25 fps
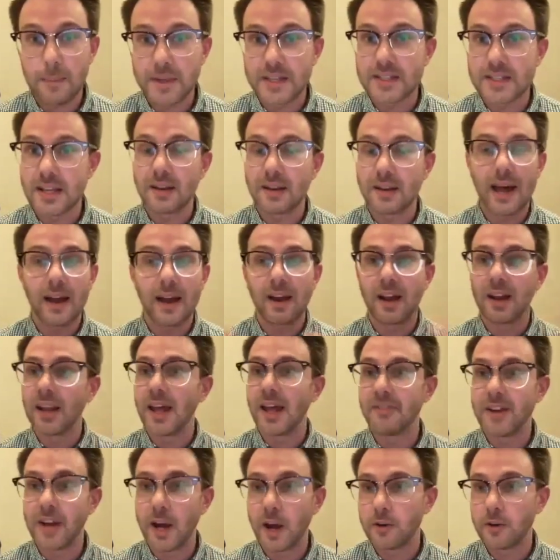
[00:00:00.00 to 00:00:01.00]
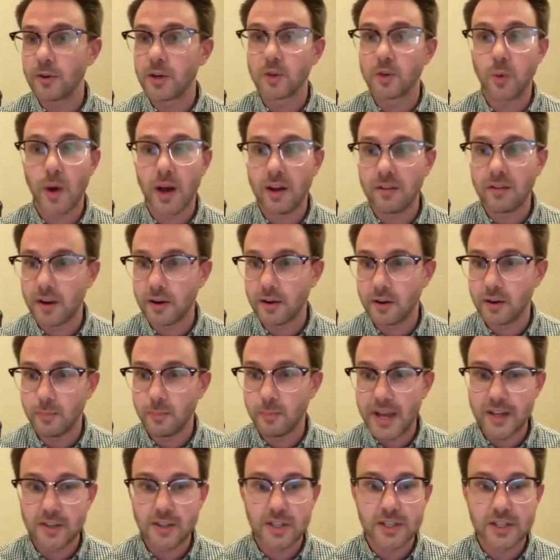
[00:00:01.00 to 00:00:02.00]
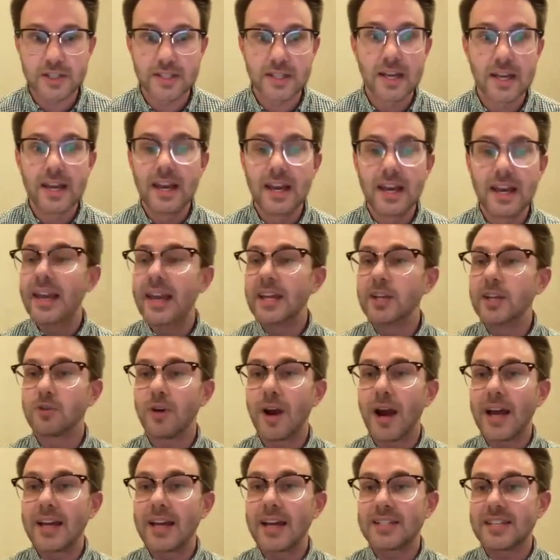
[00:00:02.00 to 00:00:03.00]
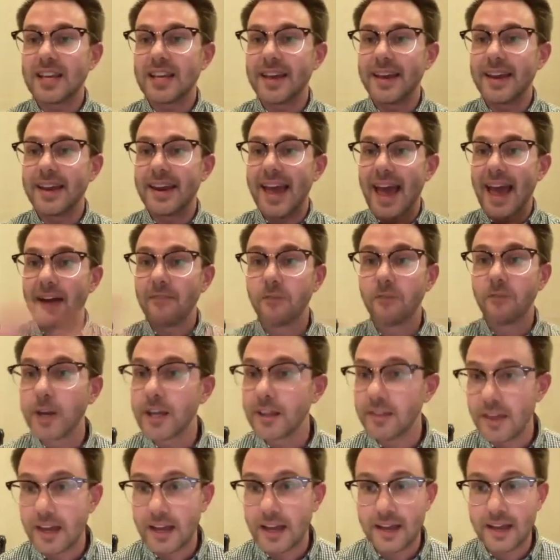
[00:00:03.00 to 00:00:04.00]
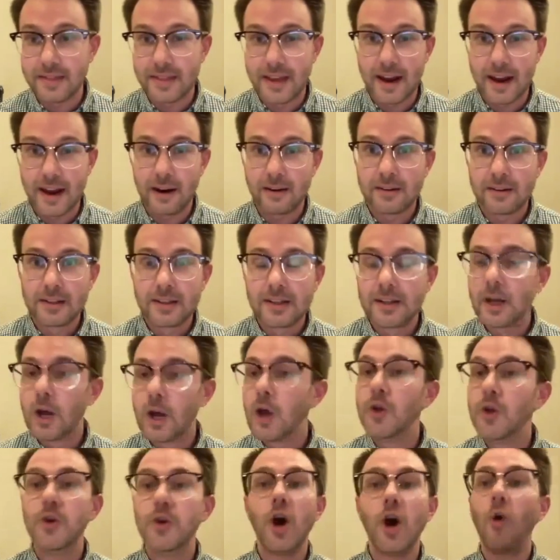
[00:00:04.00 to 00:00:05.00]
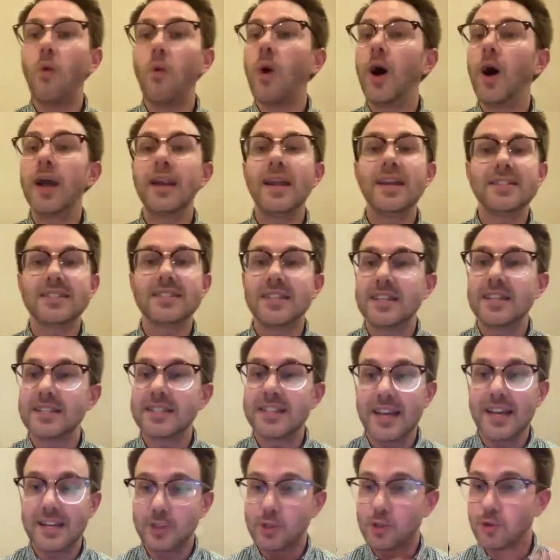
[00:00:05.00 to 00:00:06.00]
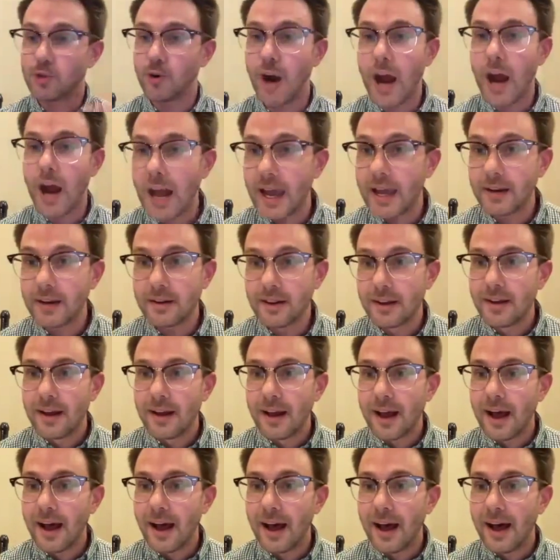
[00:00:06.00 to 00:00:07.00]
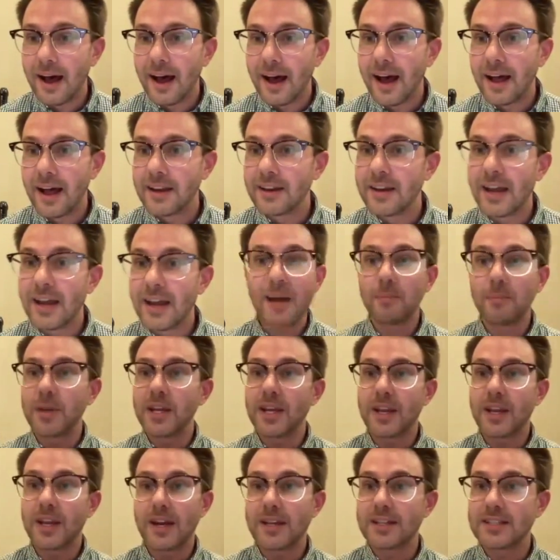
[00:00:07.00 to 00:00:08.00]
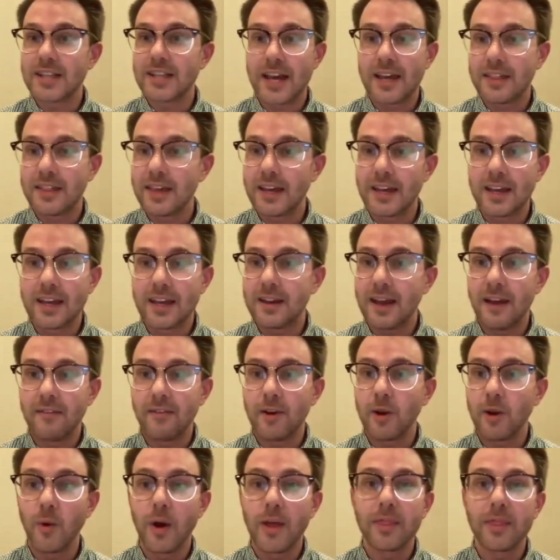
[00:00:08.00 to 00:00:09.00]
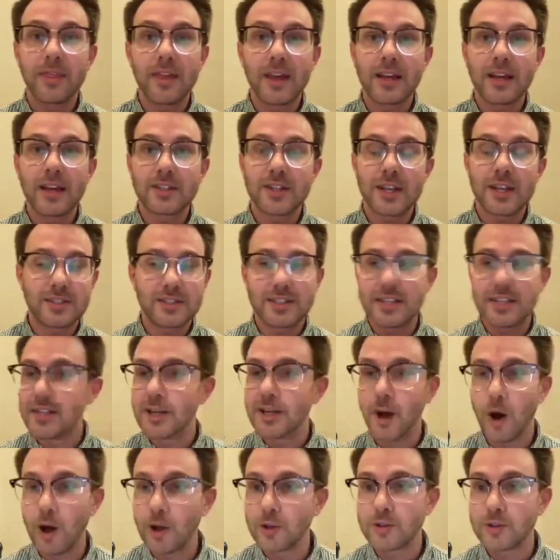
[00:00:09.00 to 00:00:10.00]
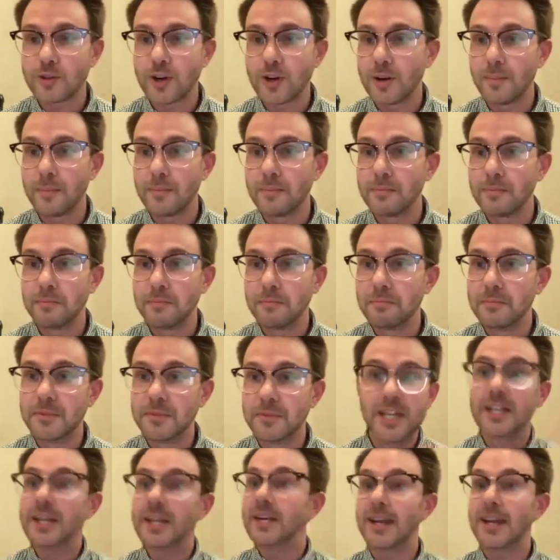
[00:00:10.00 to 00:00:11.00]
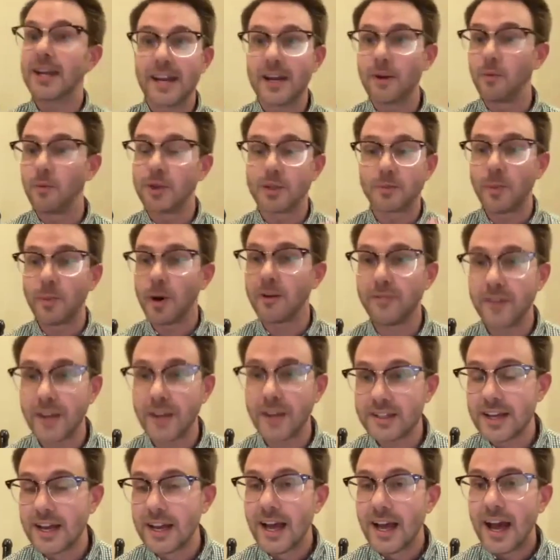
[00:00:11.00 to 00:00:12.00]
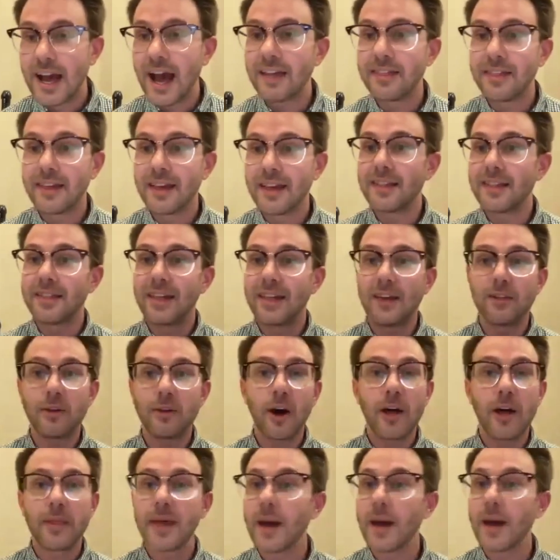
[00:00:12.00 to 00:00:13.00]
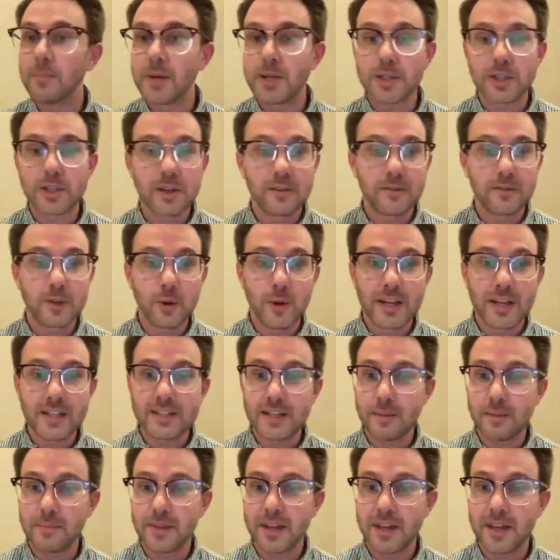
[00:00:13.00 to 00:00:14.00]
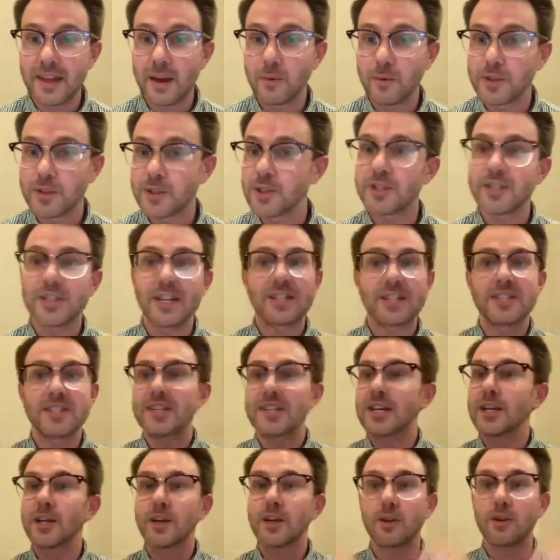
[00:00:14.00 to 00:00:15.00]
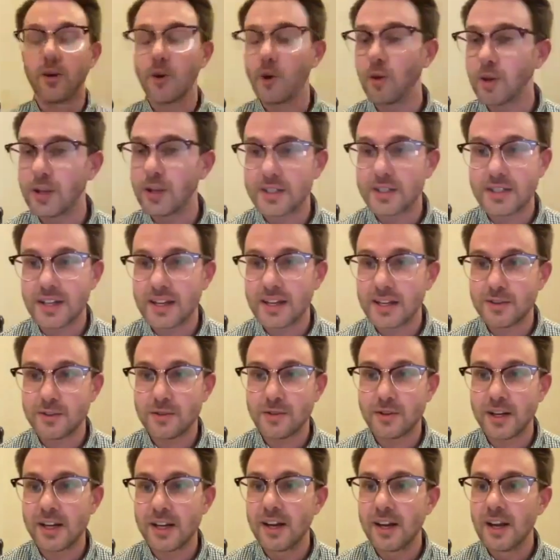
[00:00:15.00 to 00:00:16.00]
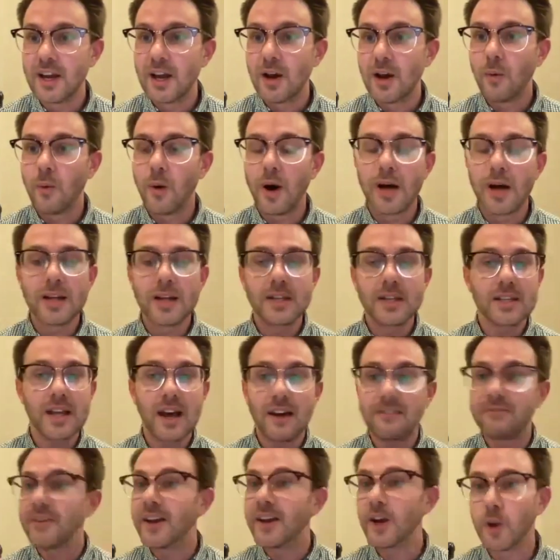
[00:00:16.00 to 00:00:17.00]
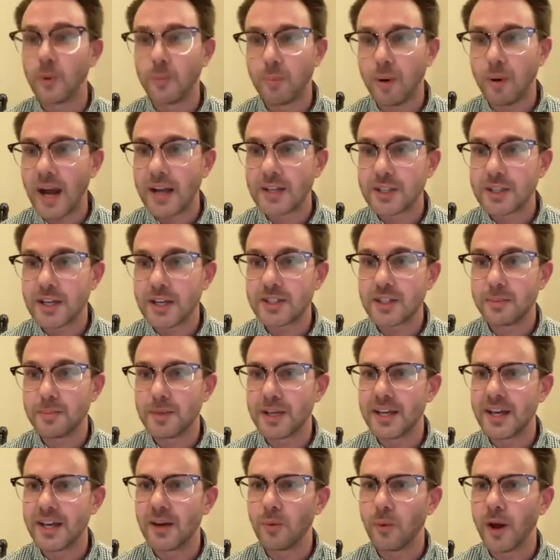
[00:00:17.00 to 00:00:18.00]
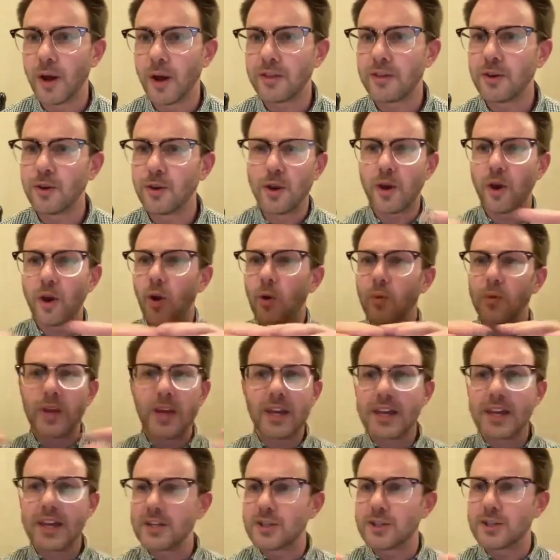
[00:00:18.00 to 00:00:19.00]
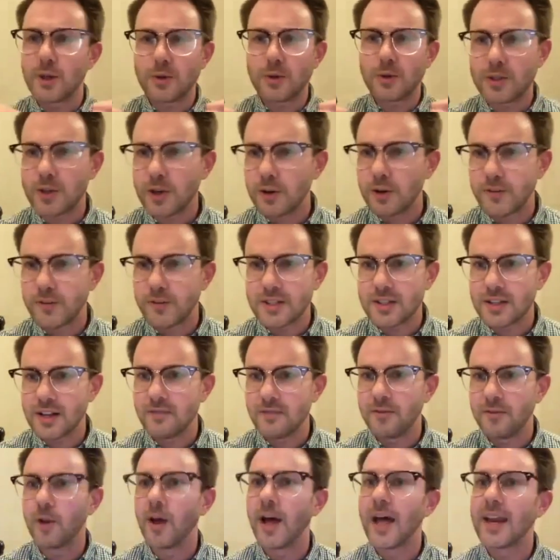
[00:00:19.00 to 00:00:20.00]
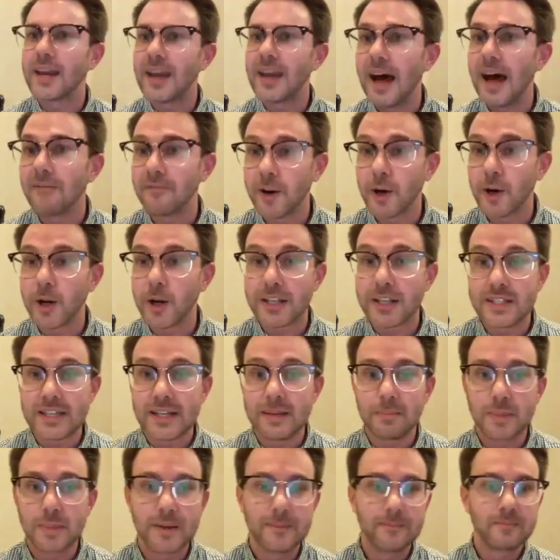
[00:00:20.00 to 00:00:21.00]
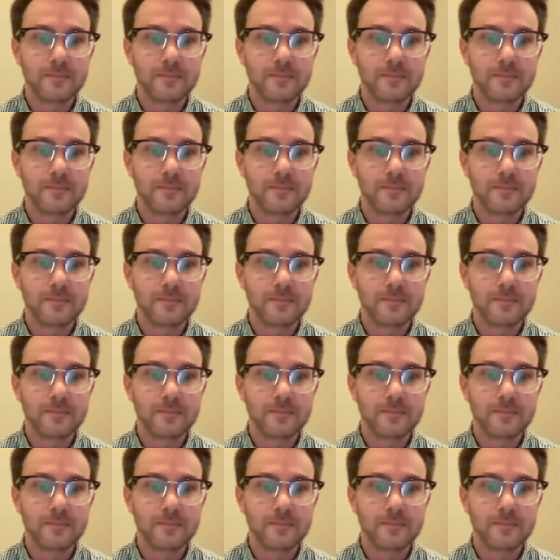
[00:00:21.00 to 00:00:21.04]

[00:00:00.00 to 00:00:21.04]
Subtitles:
It's about 1,100, 1,200 pages. He tries to get everything in there. No one since has tried, not because I think everyone thinks Sidney Alstrom did it and it was perfect. I think they thought that mission of doing something that was just a singular holistic history was a failed project to begin with. You could only get so surface level and not very deep.